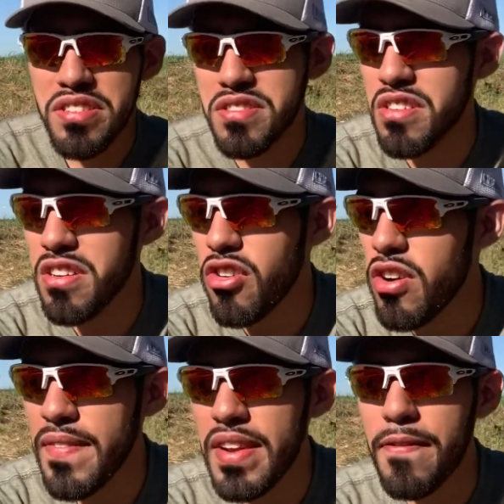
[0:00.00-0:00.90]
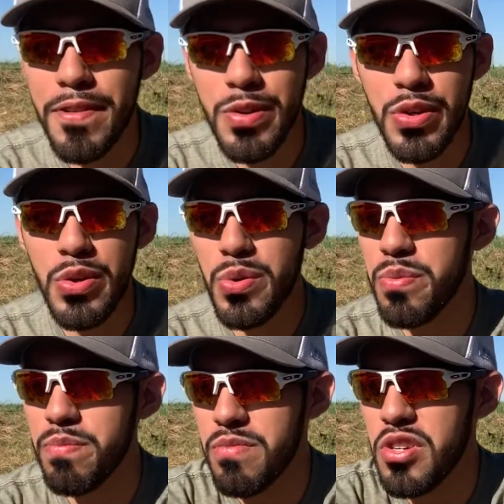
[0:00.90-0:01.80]
sun, or even if you do,
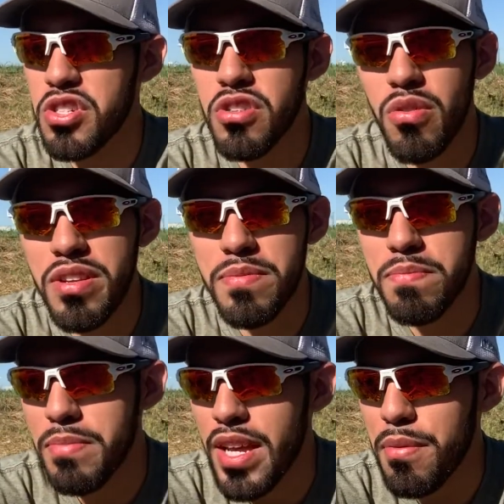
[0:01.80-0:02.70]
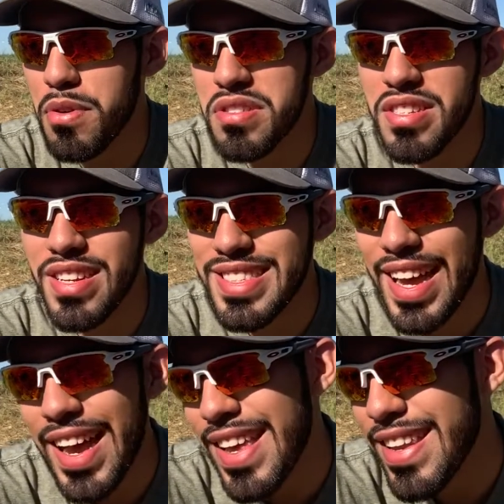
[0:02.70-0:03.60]
you should only be able to see a
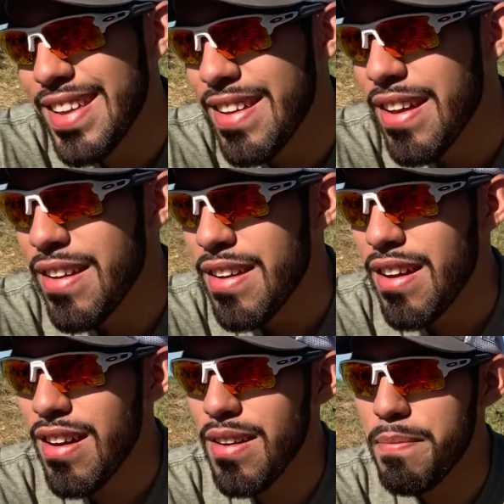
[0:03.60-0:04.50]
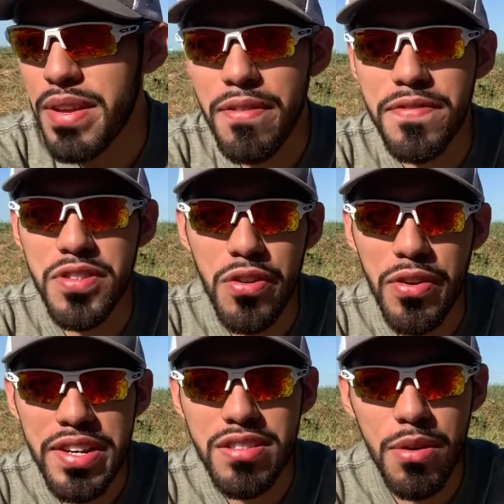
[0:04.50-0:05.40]
tiny bit of sun
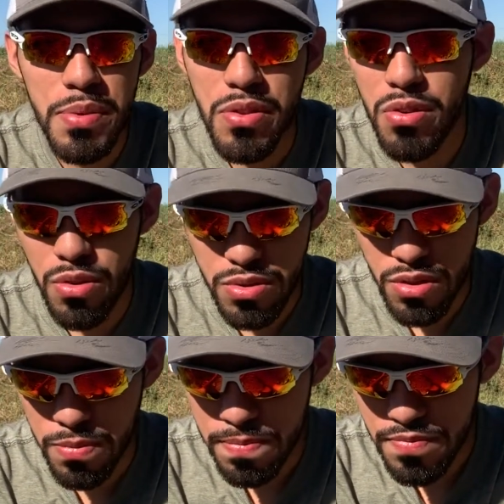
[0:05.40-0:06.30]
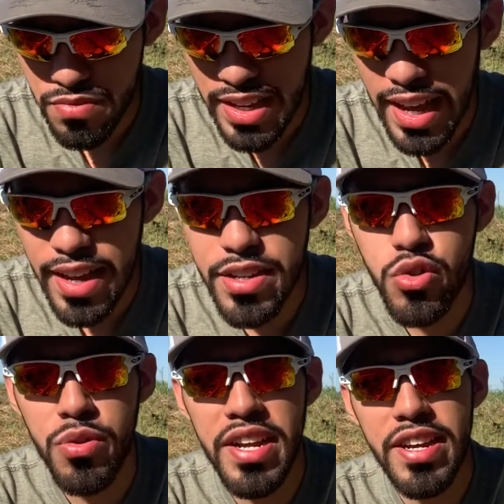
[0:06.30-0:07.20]
rays coming through. So that is
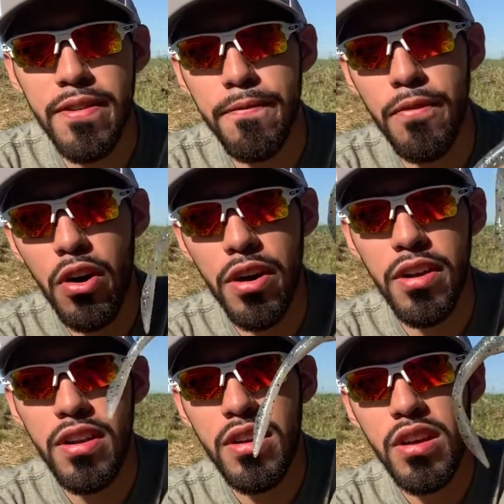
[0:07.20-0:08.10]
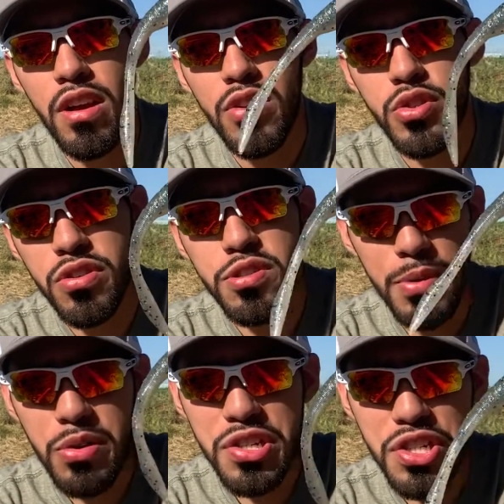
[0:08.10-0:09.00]
when I convert to the
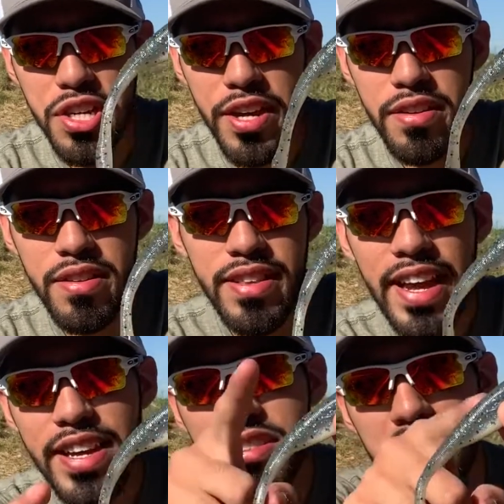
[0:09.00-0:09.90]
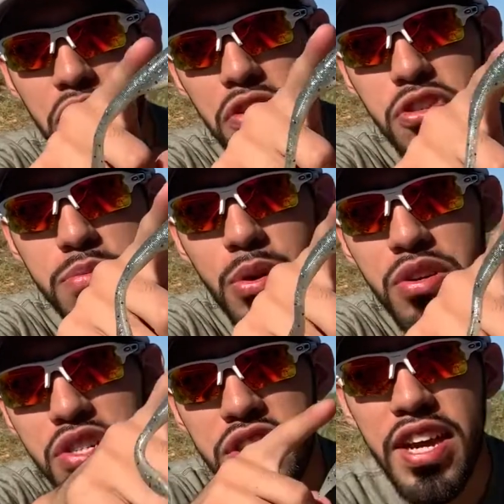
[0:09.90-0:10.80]
smoking shad. That is the color
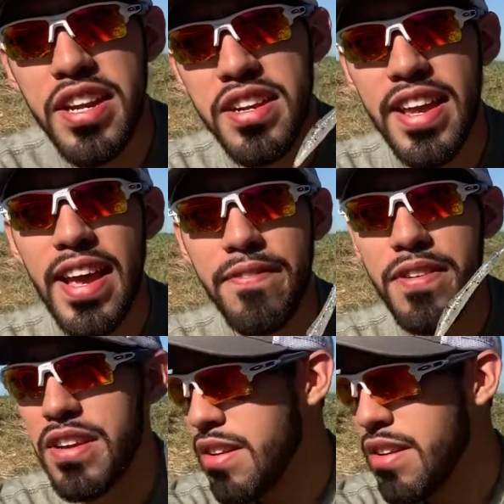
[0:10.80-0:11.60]
smoking shad in caffeine,